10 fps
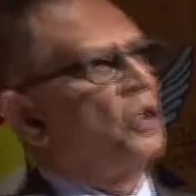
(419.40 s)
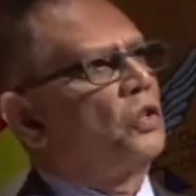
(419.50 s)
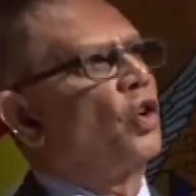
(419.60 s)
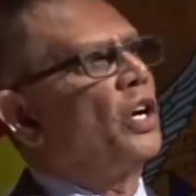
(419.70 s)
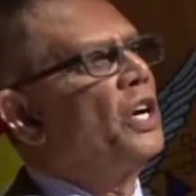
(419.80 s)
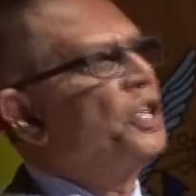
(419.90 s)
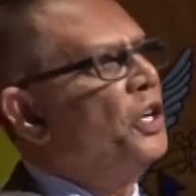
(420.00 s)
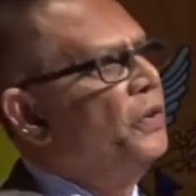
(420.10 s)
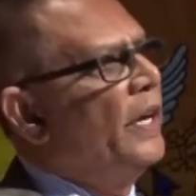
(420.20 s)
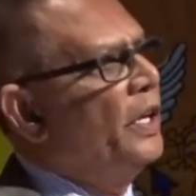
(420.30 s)
So
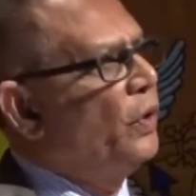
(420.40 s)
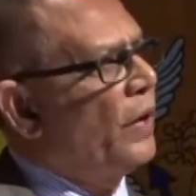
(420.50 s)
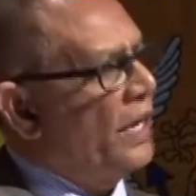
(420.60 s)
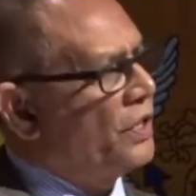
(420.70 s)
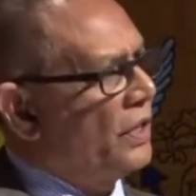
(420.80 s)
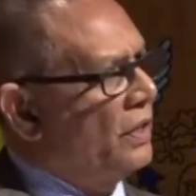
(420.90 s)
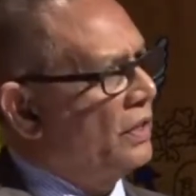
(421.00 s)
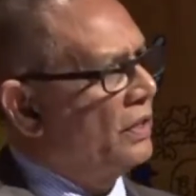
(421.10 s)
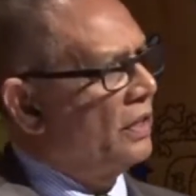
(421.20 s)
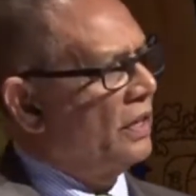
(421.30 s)
continuing education
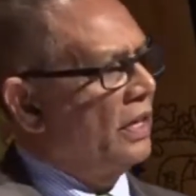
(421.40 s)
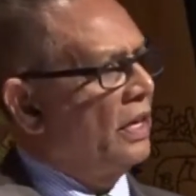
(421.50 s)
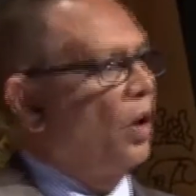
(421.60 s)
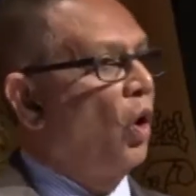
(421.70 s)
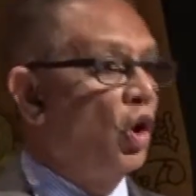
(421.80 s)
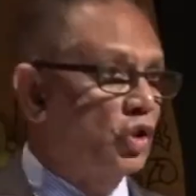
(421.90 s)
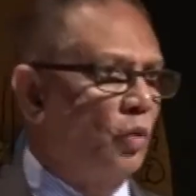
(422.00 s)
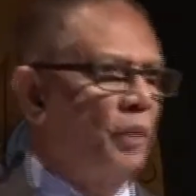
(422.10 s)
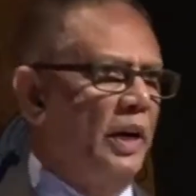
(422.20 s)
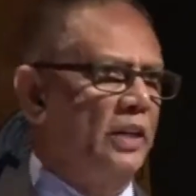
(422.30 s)

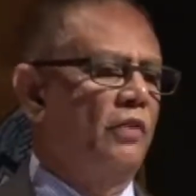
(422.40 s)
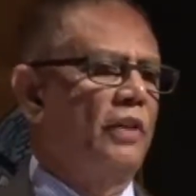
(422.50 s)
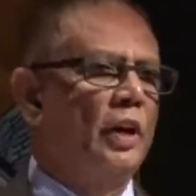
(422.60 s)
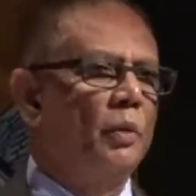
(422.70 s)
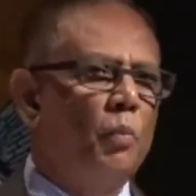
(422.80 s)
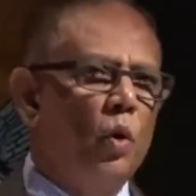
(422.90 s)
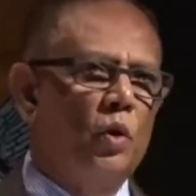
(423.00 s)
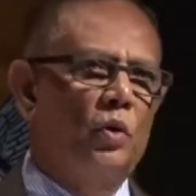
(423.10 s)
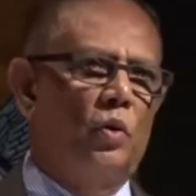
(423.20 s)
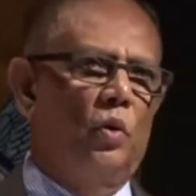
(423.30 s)
also plays a very
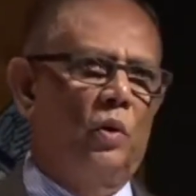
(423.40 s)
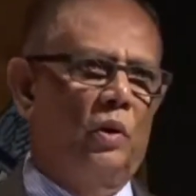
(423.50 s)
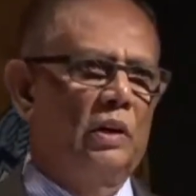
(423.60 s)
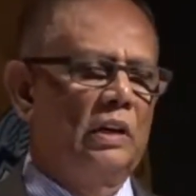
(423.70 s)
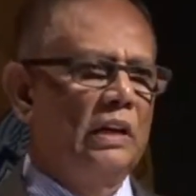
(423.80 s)
important role